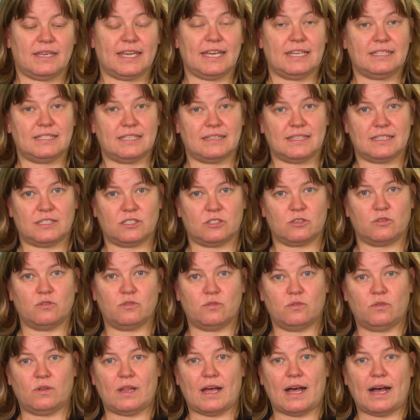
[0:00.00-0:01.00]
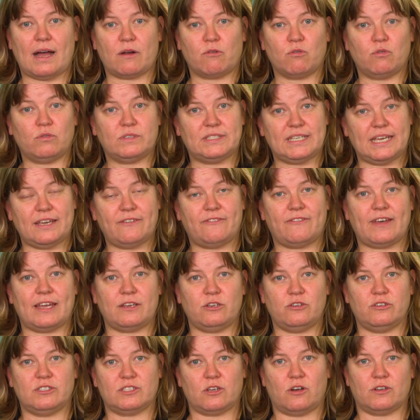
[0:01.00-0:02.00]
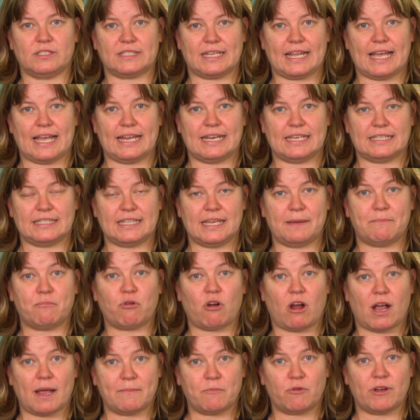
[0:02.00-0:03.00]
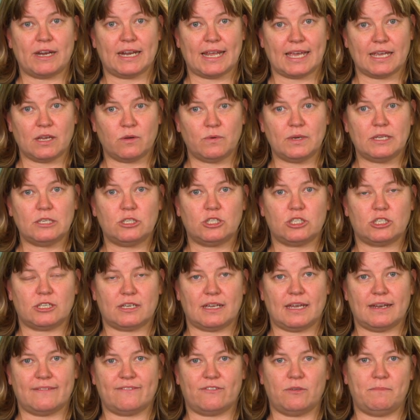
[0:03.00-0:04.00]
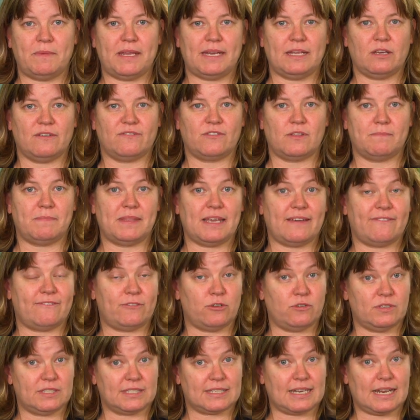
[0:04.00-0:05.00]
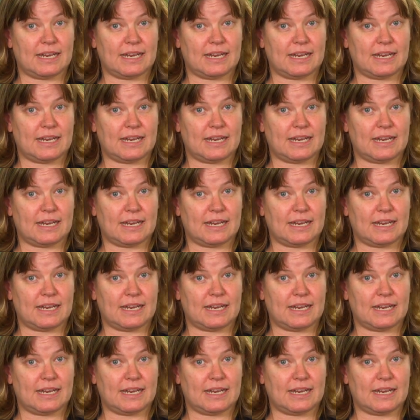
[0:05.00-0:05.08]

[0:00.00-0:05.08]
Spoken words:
kids at this school are all deaf and use Auslan as their primary language, and for many of them their first